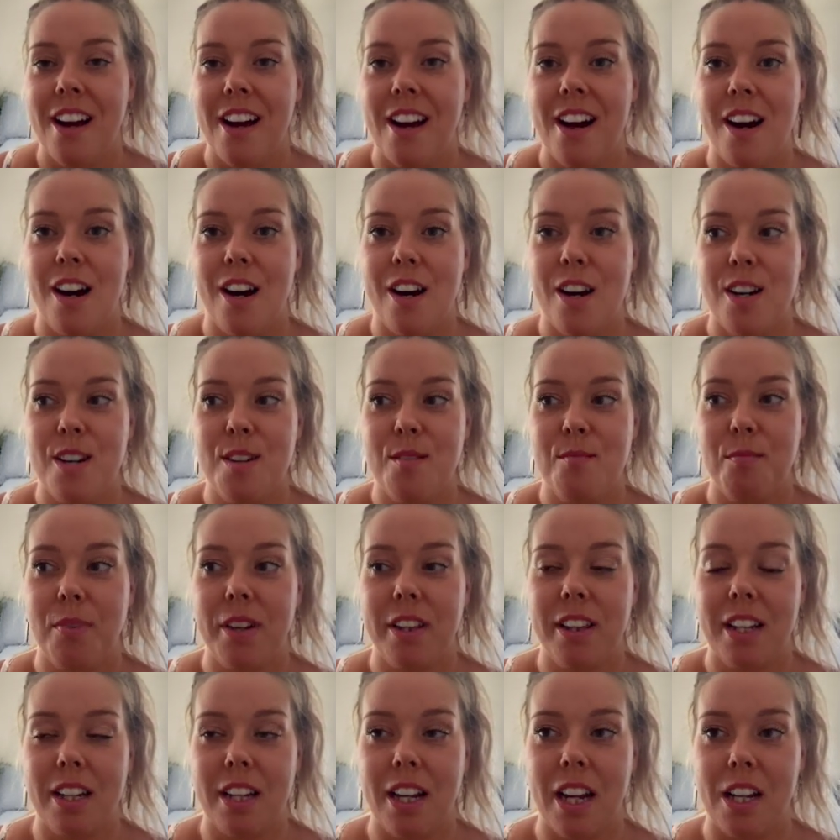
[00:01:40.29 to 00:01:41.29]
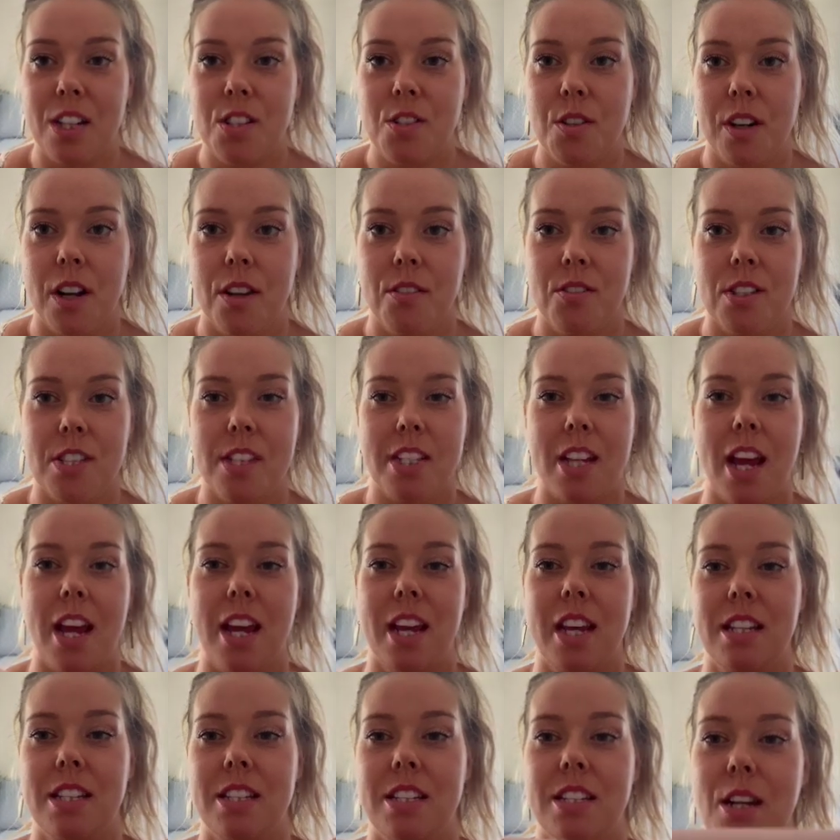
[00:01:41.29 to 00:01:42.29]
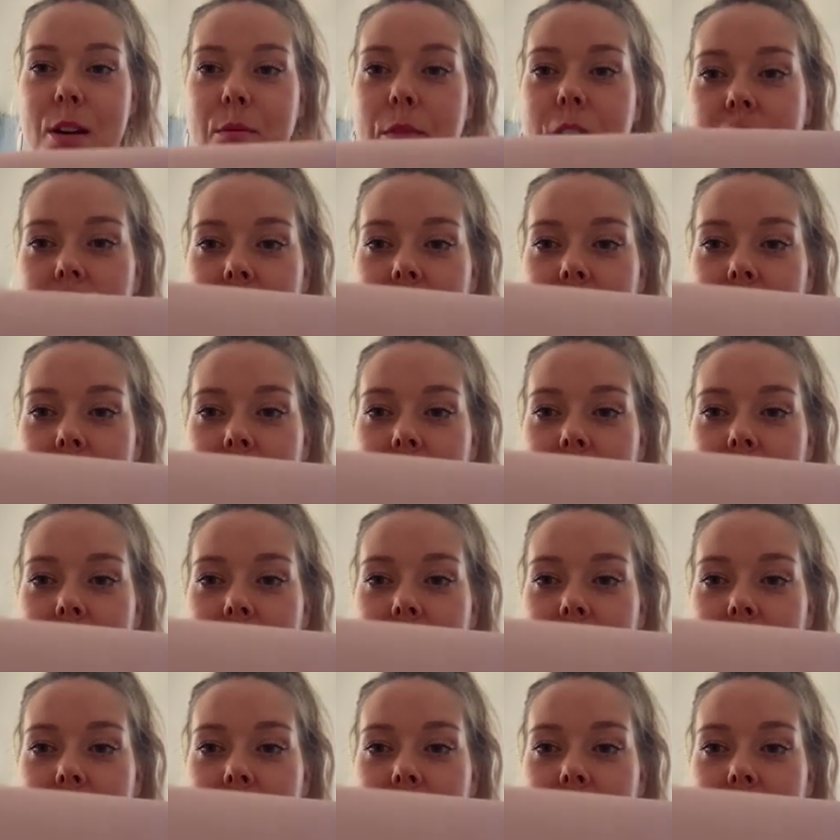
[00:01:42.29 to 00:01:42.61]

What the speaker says: But the next one I would say is some of the